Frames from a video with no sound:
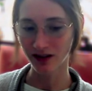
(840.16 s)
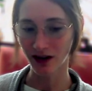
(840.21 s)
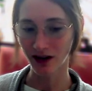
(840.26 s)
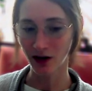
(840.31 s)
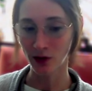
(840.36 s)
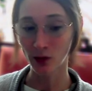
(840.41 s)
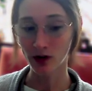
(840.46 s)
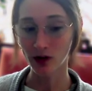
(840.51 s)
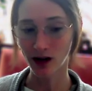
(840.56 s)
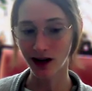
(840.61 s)
that
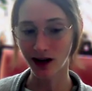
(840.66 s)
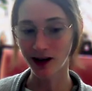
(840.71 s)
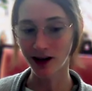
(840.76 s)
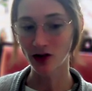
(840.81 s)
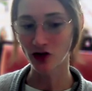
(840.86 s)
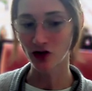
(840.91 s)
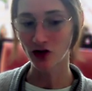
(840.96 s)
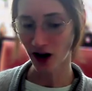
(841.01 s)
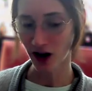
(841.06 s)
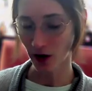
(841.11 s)
I would like
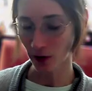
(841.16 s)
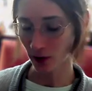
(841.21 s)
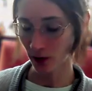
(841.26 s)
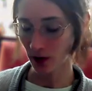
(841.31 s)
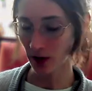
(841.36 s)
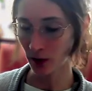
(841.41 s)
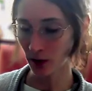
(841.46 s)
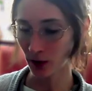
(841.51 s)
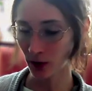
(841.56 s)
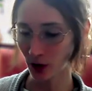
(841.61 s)
to share with
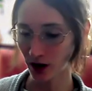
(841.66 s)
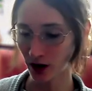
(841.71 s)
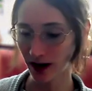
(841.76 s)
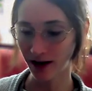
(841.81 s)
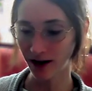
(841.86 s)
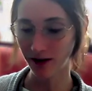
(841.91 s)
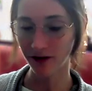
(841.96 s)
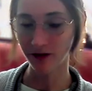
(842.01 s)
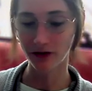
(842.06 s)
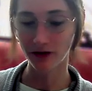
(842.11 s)
people,
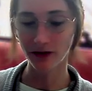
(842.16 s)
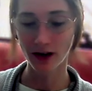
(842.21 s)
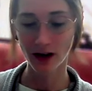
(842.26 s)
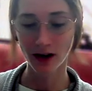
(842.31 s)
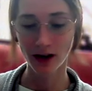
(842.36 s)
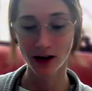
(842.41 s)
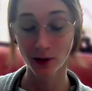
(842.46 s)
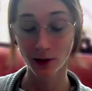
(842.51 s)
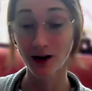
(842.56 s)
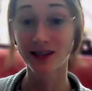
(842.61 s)
and
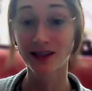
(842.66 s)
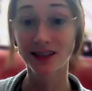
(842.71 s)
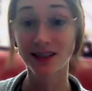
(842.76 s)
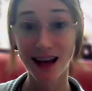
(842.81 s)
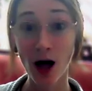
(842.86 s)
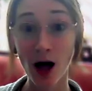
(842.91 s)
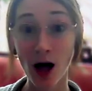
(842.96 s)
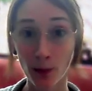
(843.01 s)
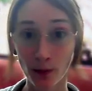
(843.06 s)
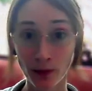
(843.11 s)
because they
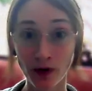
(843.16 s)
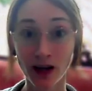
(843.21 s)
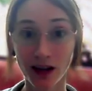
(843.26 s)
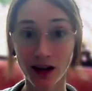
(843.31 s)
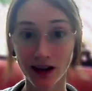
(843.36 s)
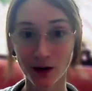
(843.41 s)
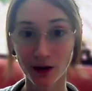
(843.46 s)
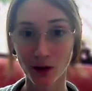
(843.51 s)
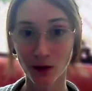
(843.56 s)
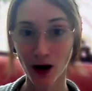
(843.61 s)
help
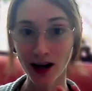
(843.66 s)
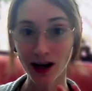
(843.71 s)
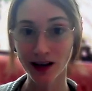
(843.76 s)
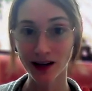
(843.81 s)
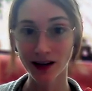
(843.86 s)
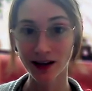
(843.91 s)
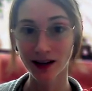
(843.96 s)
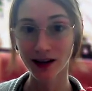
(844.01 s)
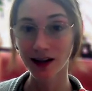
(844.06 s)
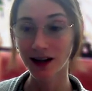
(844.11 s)
me,
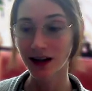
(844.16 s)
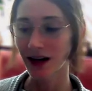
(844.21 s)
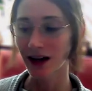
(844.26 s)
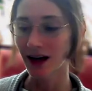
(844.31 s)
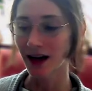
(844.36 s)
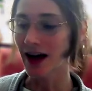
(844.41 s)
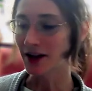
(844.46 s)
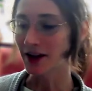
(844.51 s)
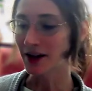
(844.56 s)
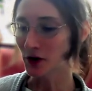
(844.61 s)
right?
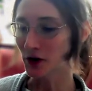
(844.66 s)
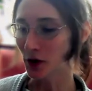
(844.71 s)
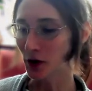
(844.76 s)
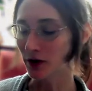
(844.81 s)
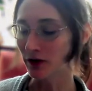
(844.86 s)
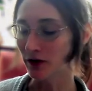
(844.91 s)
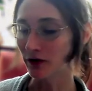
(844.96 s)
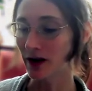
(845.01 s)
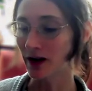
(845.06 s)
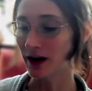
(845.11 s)
And so
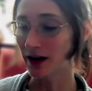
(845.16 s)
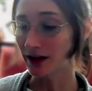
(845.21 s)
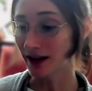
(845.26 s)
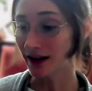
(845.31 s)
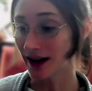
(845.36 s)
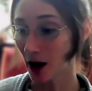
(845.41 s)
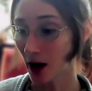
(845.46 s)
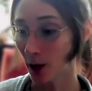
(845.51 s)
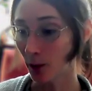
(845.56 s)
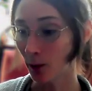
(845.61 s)
if
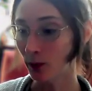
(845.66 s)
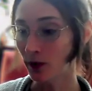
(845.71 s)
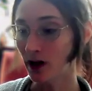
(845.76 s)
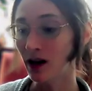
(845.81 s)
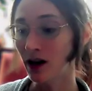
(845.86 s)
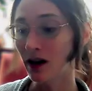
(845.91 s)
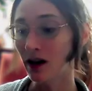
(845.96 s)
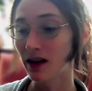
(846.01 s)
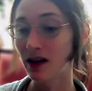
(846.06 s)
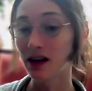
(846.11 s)
they help
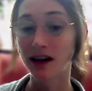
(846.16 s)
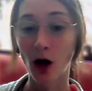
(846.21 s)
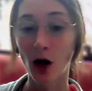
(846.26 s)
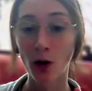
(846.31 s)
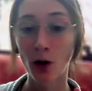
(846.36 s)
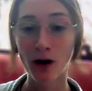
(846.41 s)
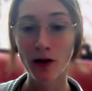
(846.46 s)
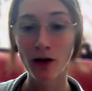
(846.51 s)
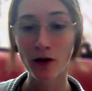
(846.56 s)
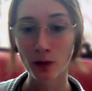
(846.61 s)
me, they can
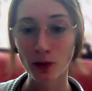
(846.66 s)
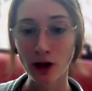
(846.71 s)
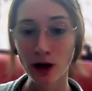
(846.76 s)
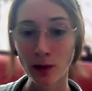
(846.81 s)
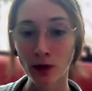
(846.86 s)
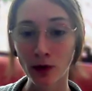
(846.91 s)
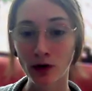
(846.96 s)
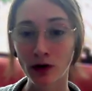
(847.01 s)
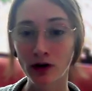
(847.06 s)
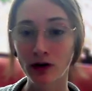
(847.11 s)
help other
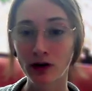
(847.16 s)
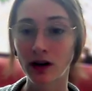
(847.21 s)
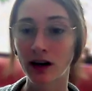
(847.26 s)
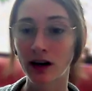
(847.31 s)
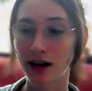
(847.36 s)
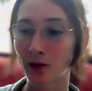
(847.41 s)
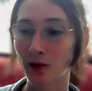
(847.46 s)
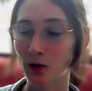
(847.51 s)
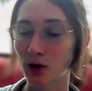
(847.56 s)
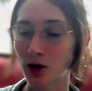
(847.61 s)
people,
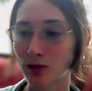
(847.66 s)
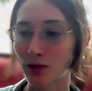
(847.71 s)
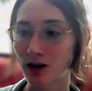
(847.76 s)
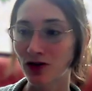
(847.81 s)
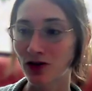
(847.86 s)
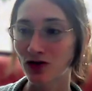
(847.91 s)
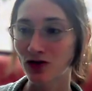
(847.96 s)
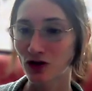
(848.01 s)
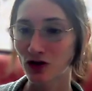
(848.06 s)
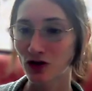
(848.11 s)
and I want to
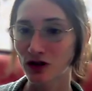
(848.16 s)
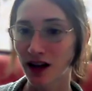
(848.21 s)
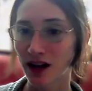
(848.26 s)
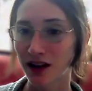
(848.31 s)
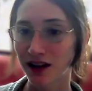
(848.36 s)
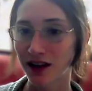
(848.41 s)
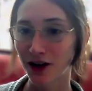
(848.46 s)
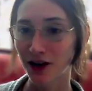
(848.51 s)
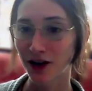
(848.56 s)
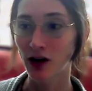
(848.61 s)
make sure
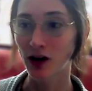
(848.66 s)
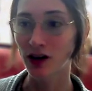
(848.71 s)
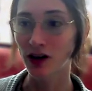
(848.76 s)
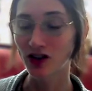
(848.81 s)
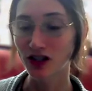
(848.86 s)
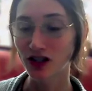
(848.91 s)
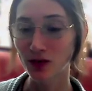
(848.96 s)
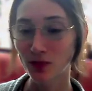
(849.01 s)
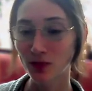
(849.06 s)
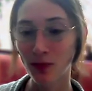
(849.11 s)
that that knowledge
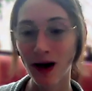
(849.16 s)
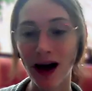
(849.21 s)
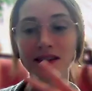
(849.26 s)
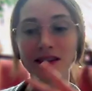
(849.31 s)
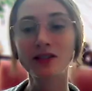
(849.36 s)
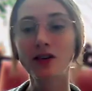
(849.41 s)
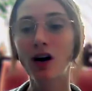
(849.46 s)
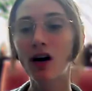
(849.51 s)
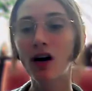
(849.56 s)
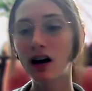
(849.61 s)
is
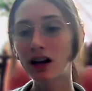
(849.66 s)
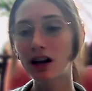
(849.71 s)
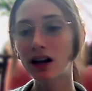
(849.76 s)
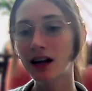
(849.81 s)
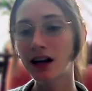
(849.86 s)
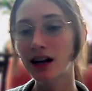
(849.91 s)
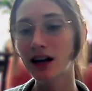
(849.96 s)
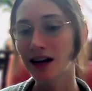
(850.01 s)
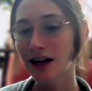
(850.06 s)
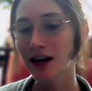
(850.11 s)
passed on
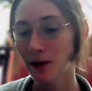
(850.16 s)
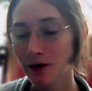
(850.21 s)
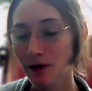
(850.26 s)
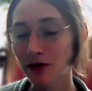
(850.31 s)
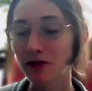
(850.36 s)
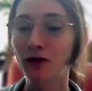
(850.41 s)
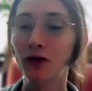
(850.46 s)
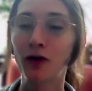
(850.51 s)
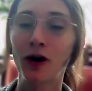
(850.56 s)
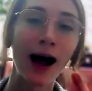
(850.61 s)

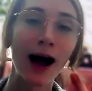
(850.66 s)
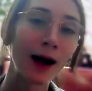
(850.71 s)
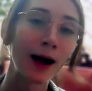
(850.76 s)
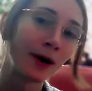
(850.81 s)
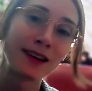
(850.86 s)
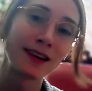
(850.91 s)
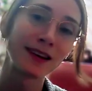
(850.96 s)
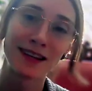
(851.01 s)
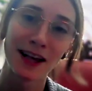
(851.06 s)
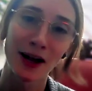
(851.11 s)
before I
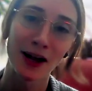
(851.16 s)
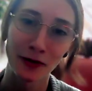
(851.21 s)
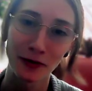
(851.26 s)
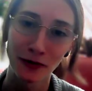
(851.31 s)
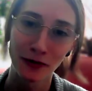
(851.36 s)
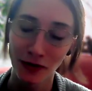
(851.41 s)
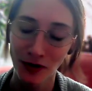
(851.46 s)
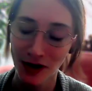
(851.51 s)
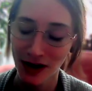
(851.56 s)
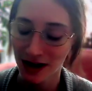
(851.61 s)
myself
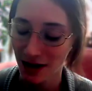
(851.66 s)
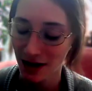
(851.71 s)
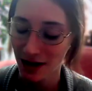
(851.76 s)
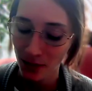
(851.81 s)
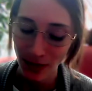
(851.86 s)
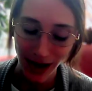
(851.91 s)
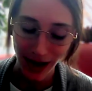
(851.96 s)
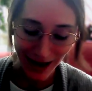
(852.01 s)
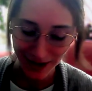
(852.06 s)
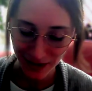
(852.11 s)

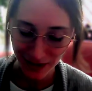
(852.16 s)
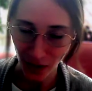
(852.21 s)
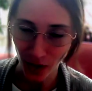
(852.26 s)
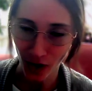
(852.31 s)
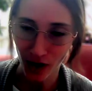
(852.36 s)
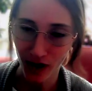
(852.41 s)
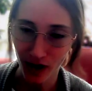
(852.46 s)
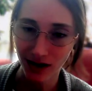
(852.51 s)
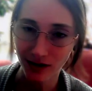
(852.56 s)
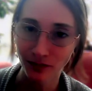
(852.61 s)
pass
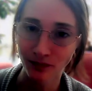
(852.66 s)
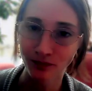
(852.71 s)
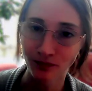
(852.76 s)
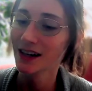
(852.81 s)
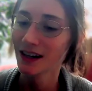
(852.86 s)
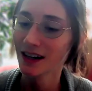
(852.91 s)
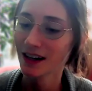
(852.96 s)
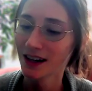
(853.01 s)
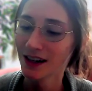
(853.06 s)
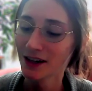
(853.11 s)
on.
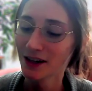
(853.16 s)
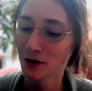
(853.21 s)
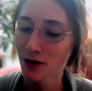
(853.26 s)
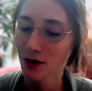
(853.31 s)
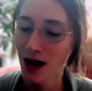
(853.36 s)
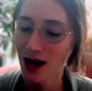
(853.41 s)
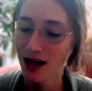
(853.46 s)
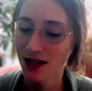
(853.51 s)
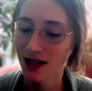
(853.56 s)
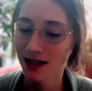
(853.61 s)
So
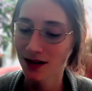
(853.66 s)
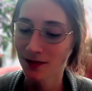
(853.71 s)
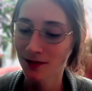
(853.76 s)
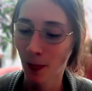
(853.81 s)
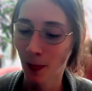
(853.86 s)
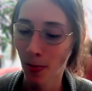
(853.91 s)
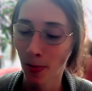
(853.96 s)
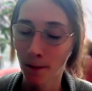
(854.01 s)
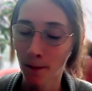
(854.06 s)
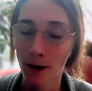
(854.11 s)
yes,
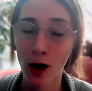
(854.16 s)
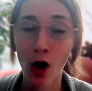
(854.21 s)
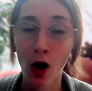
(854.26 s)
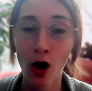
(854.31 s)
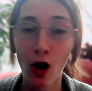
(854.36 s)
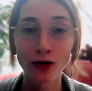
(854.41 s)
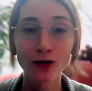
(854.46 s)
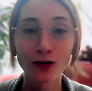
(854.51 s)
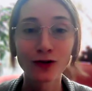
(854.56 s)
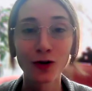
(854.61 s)

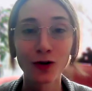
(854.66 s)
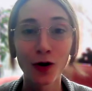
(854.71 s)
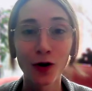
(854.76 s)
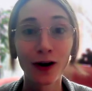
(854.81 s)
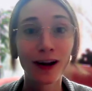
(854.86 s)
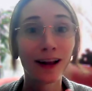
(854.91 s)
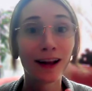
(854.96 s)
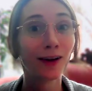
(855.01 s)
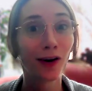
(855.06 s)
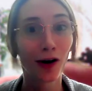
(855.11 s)
long
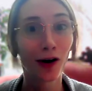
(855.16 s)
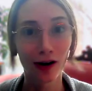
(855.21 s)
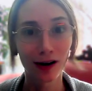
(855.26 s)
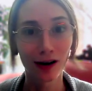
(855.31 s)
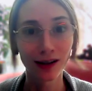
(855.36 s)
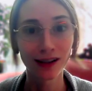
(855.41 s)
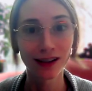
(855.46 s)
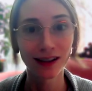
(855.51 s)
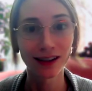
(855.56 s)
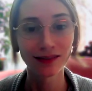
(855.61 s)
story
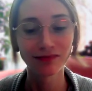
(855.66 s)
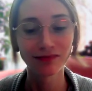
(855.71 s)
long,